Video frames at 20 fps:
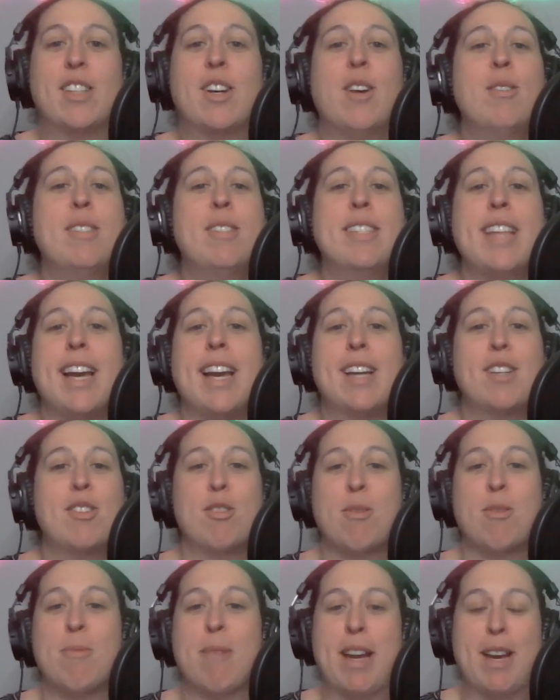goes the
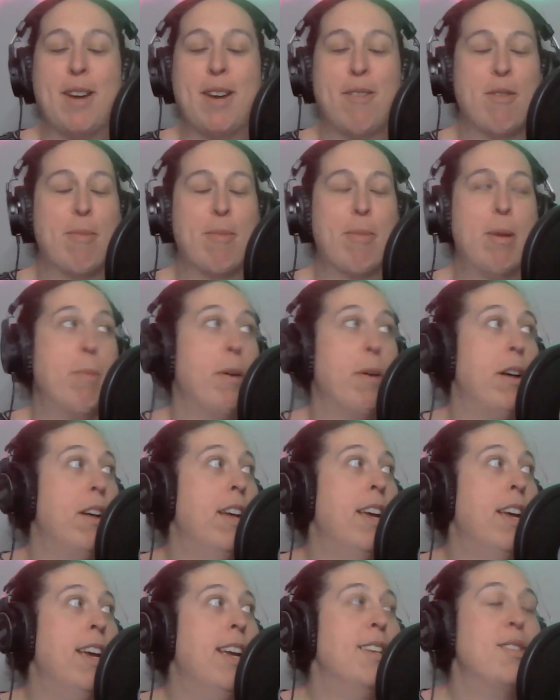extra mile for people.
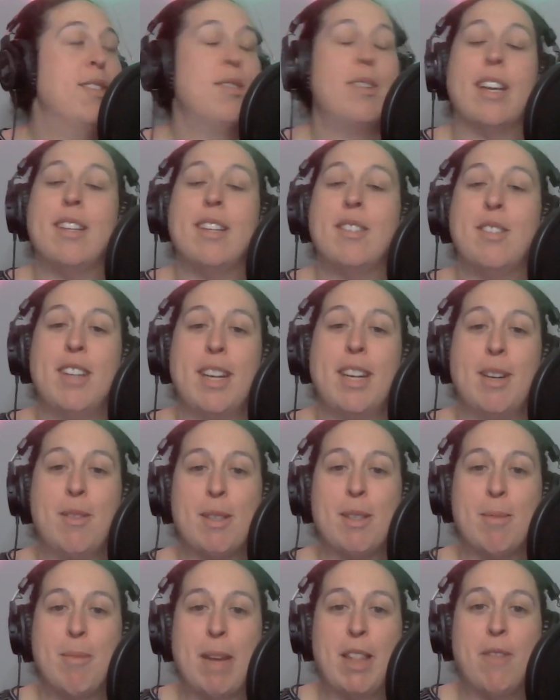So yesterday
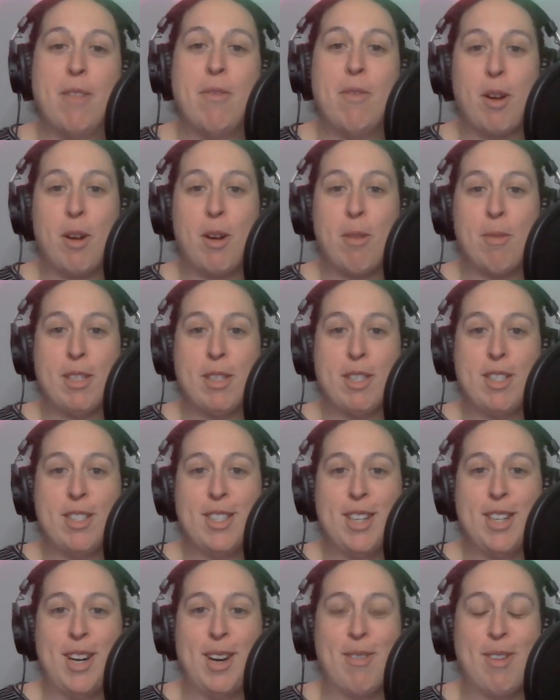was May the 4th, which is
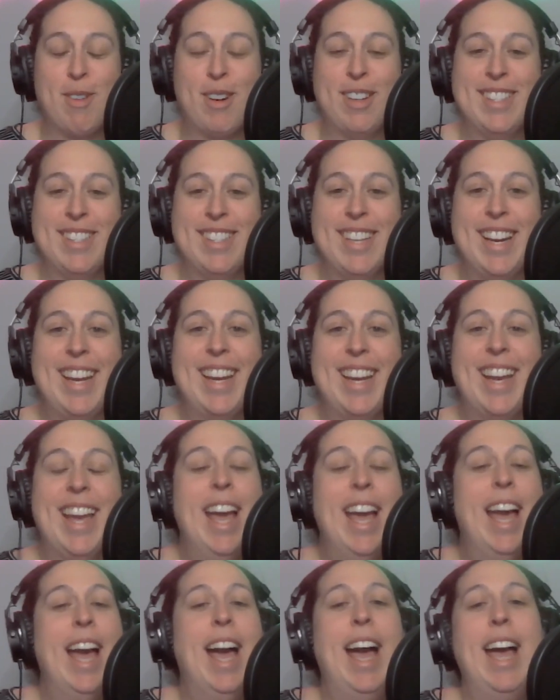Star Wars Day,
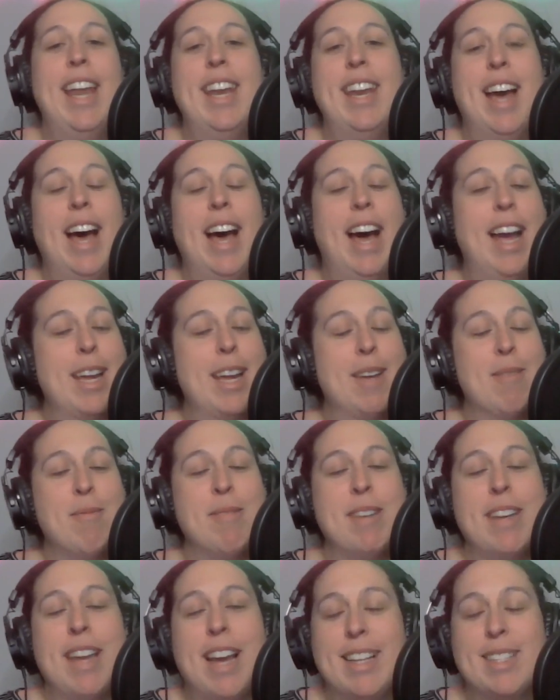and I
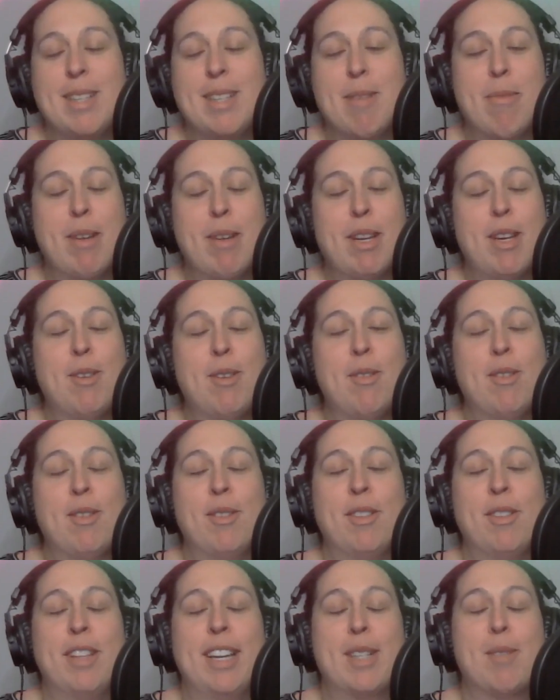am not somebody
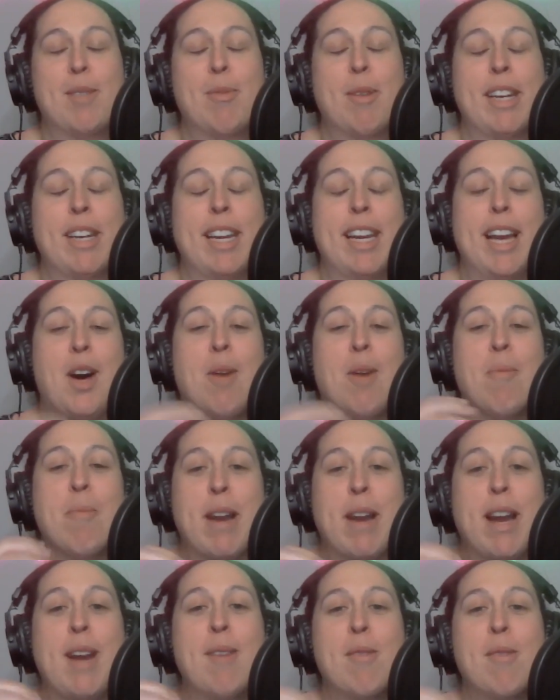who likes working out, but
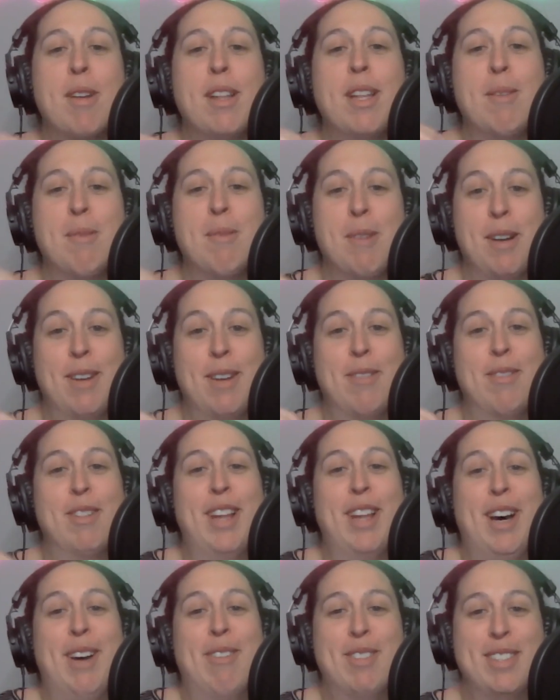I really would have
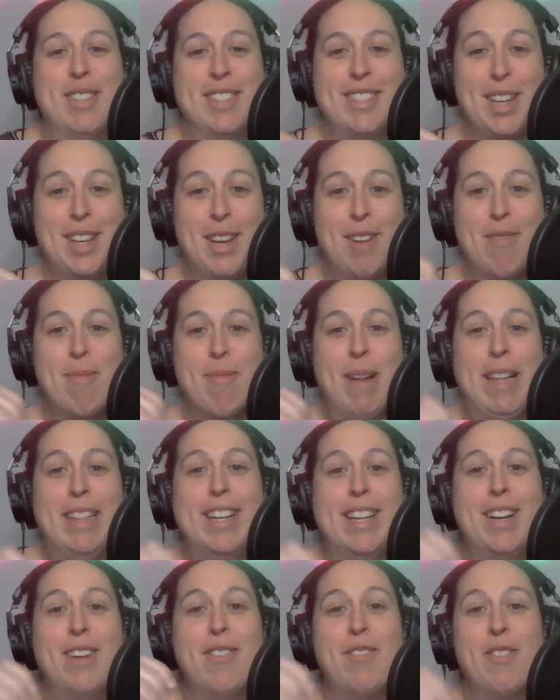loved to have been
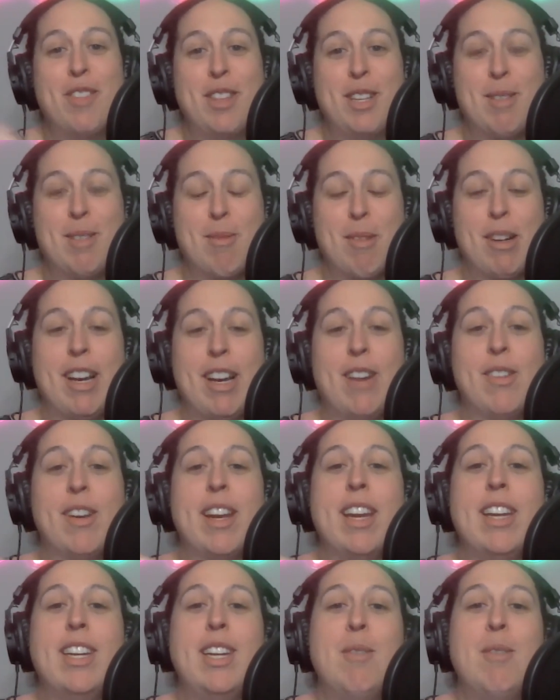there for this workout.
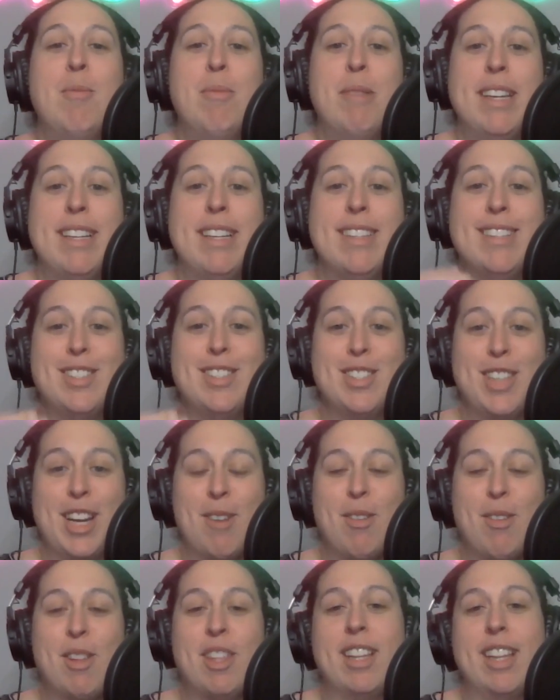Can you please
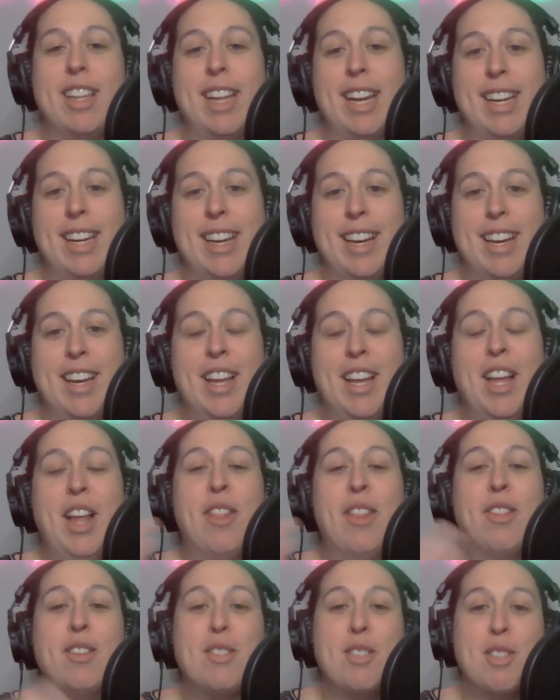share with Elena
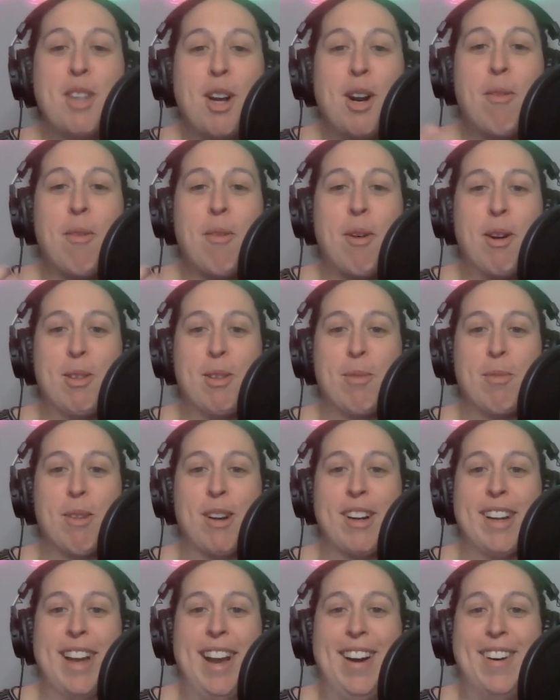the Star Wars
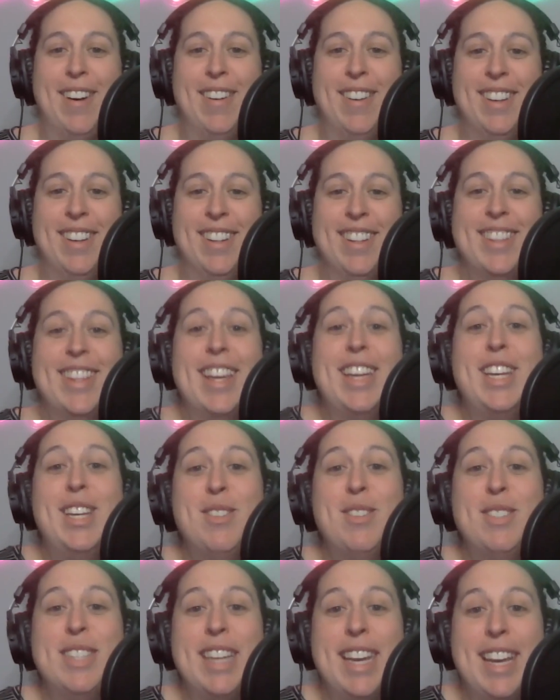workout that
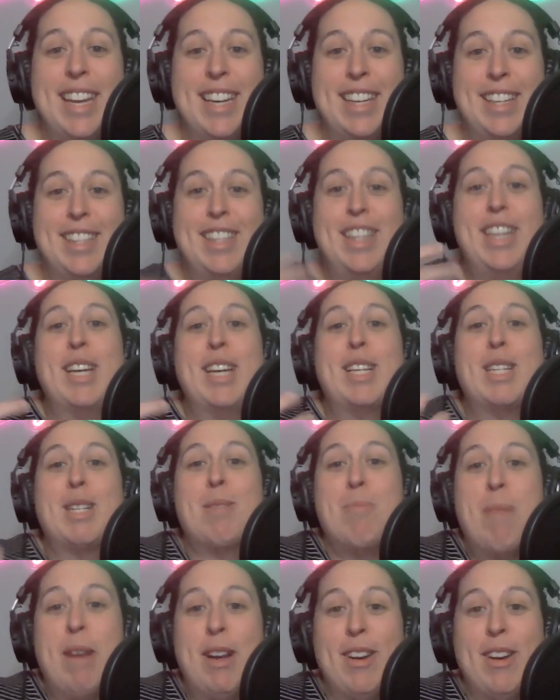you did, the
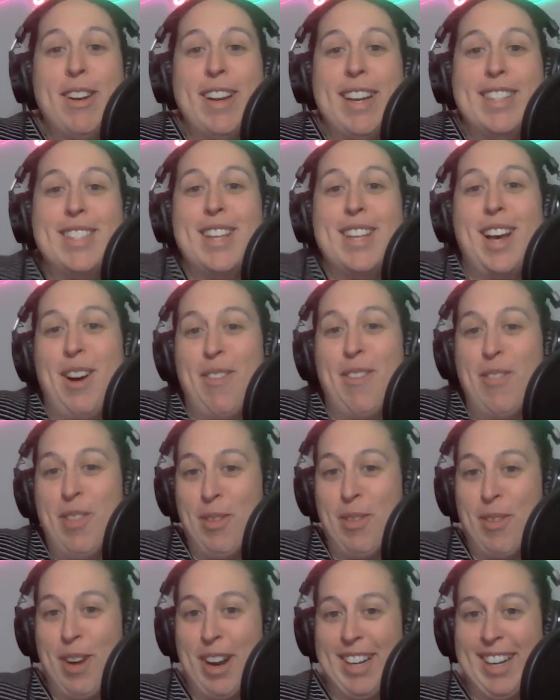experience of the
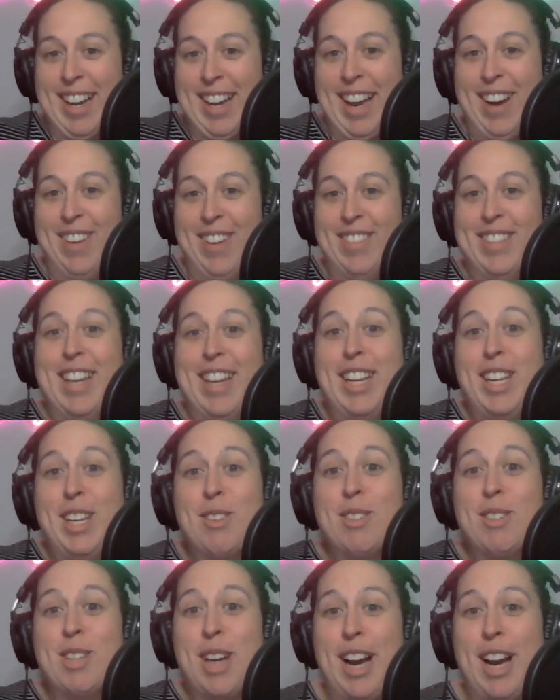workout that
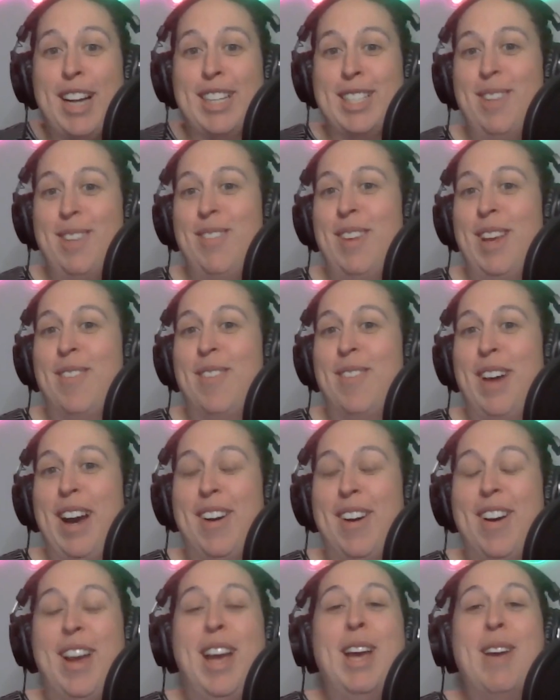you talked to me
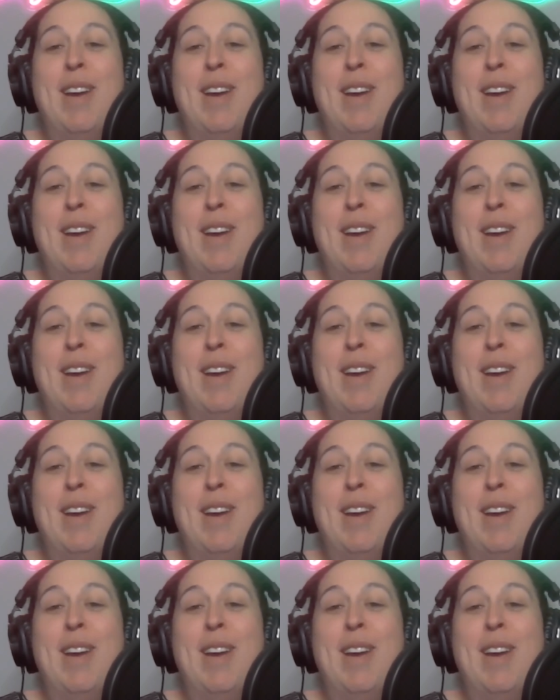about? It